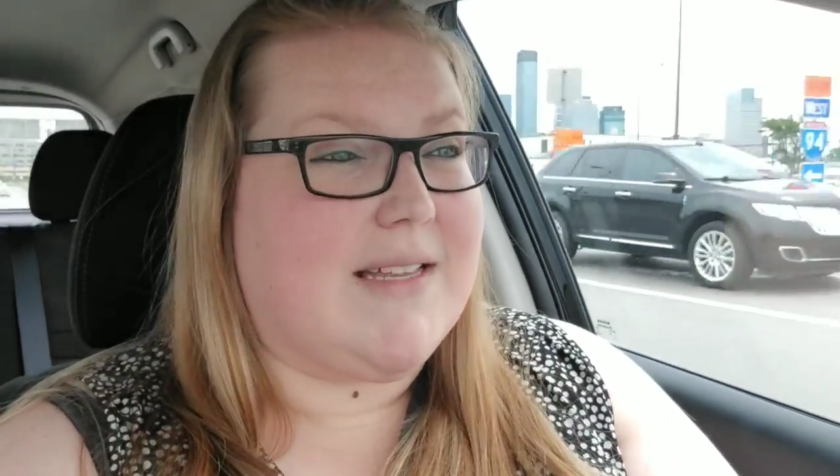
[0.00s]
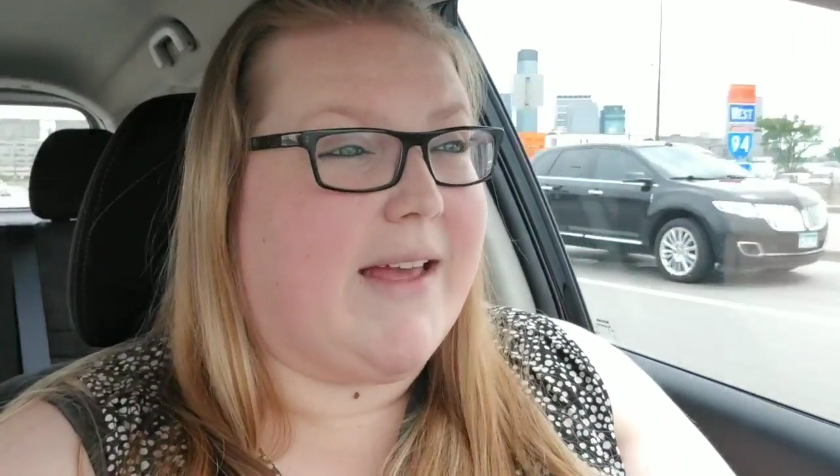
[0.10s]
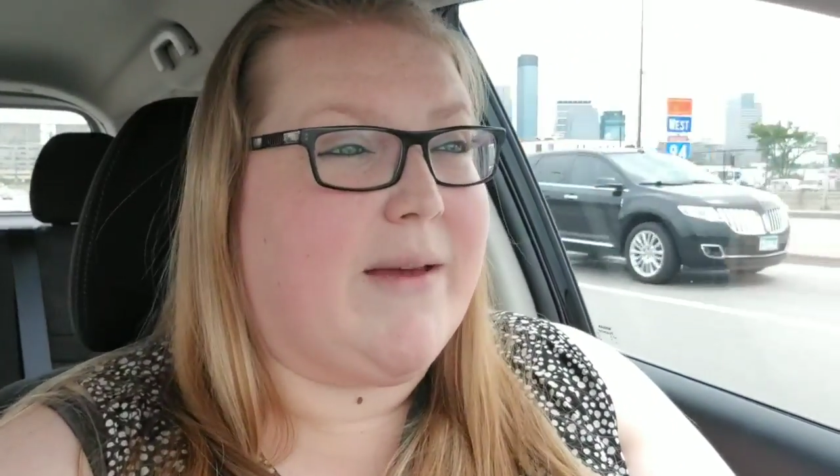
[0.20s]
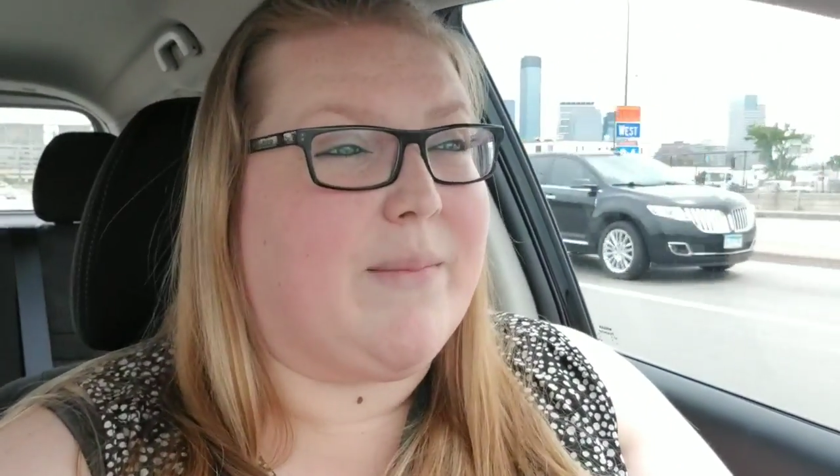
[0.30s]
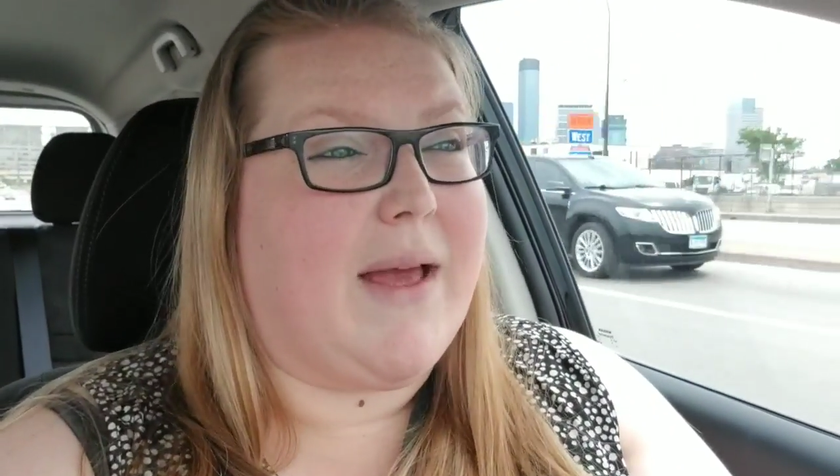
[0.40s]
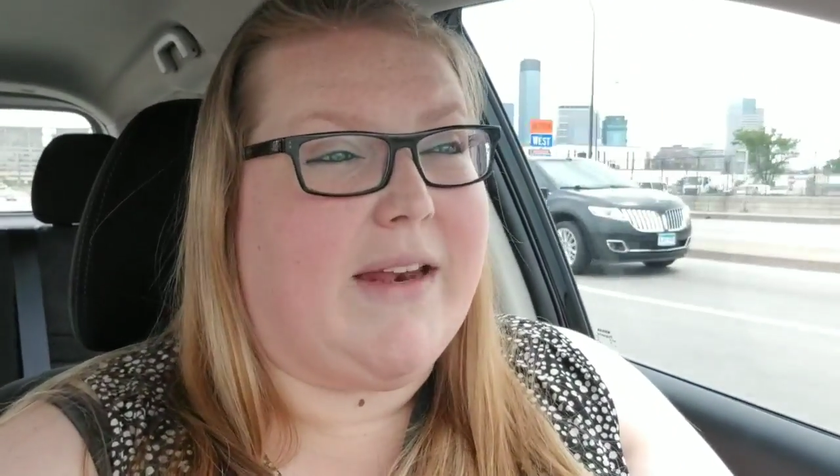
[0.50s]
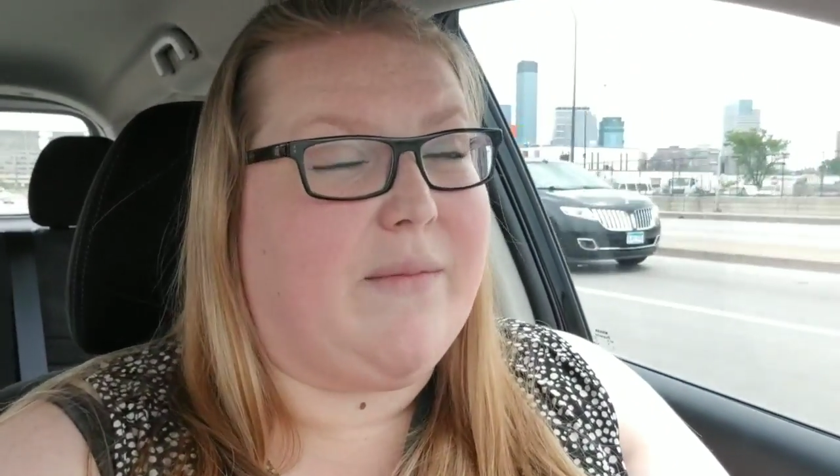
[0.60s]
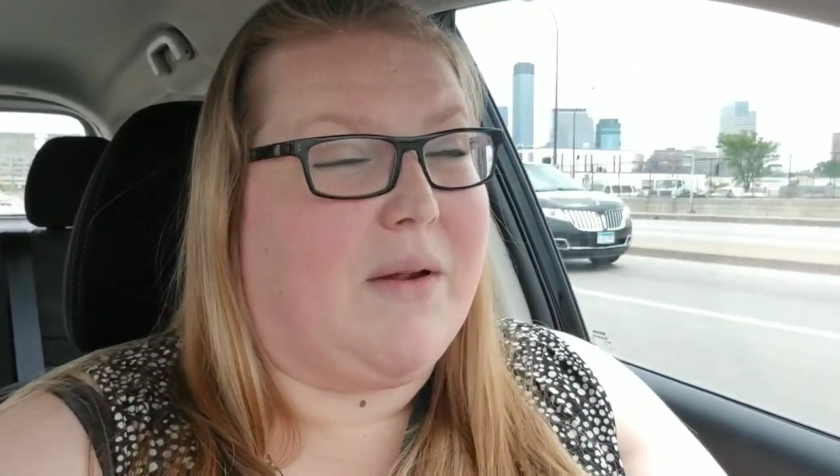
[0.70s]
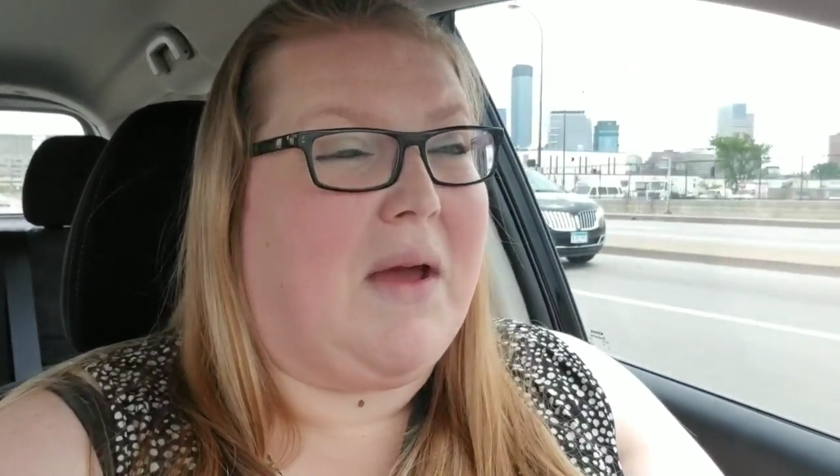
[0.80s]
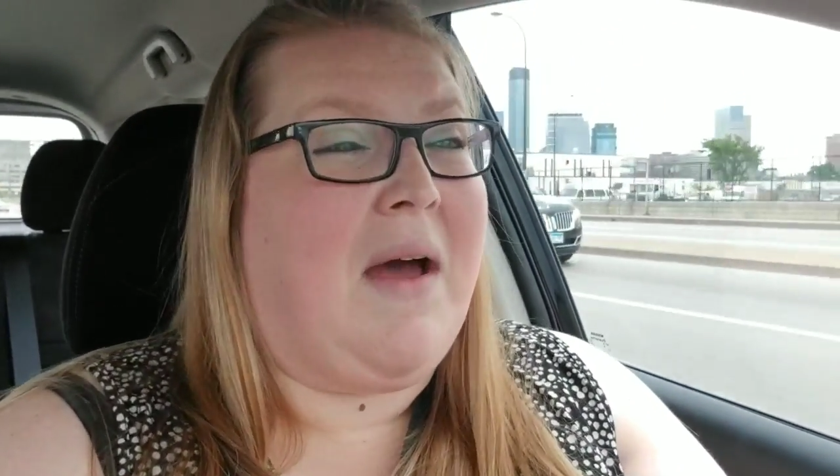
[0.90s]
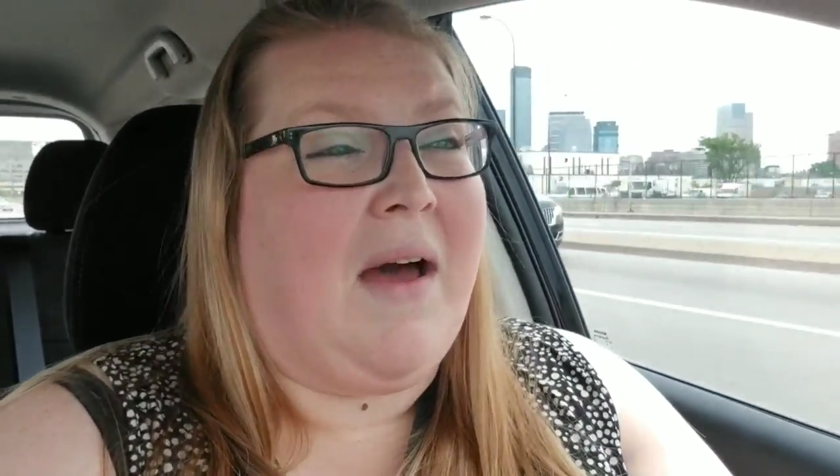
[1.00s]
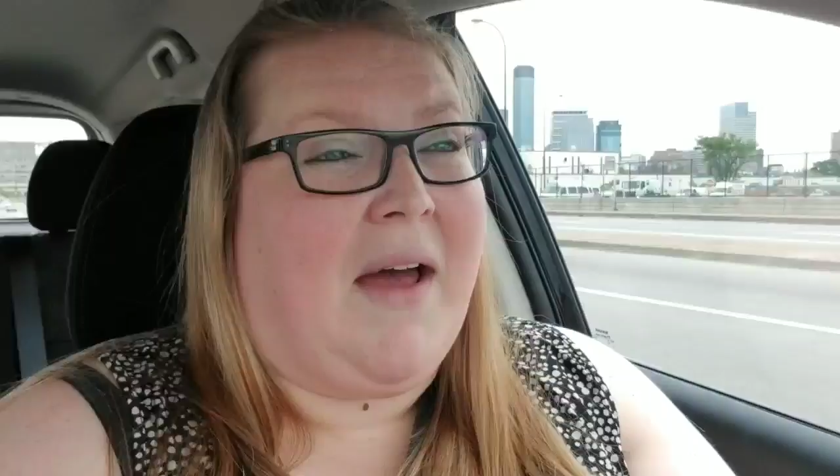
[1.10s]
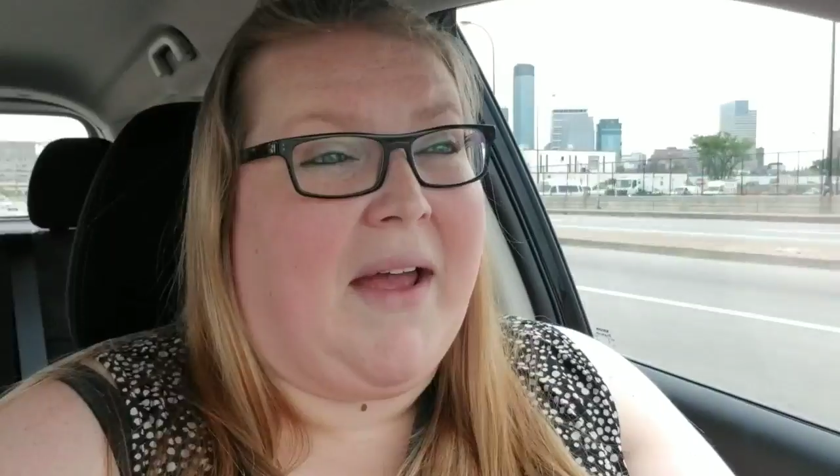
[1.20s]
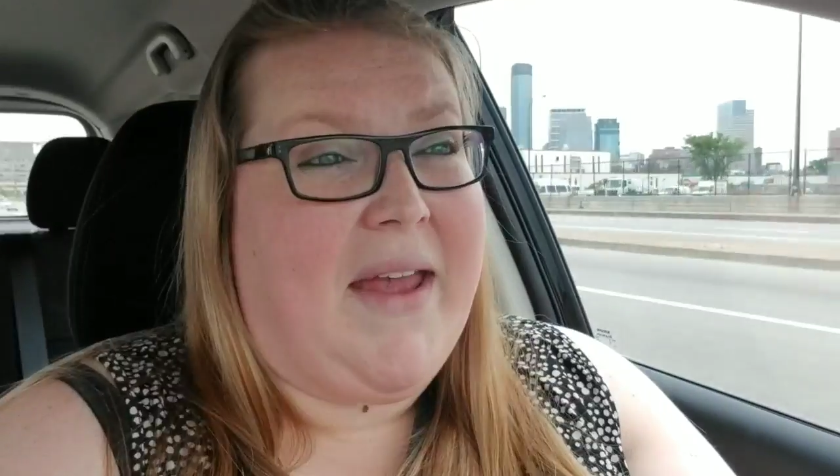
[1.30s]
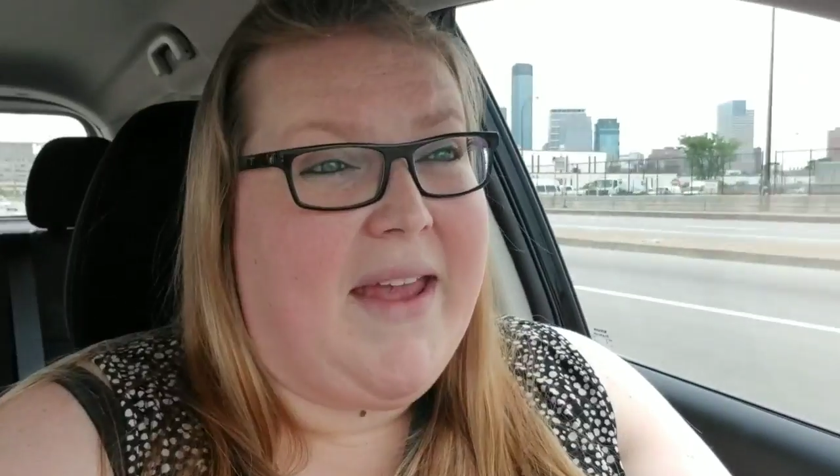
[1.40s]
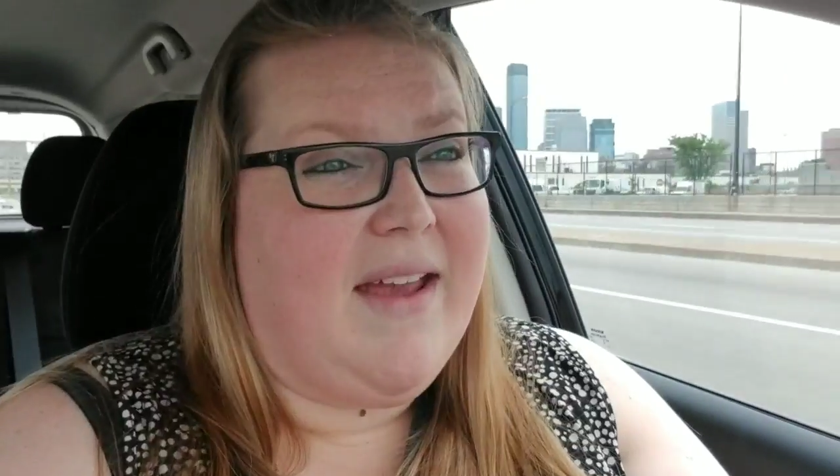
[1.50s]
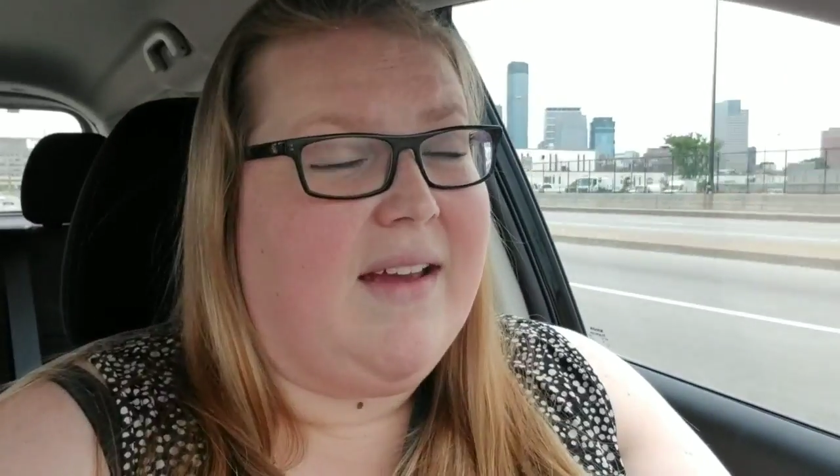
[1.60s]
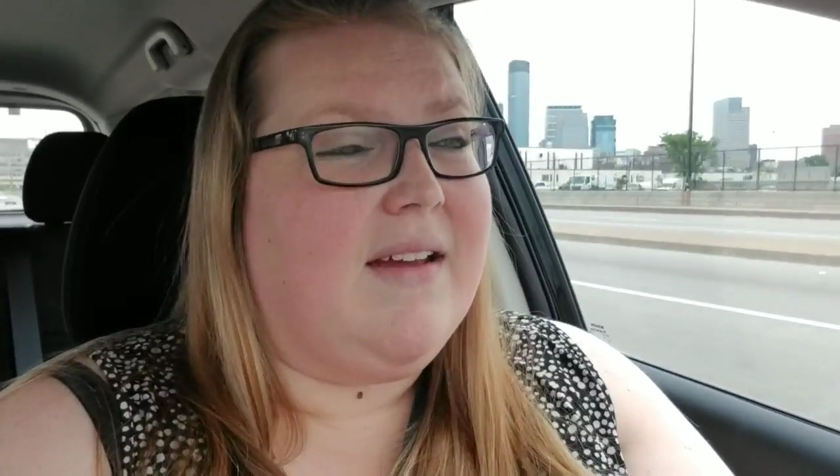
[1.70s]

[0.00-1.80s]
I am kind of on a high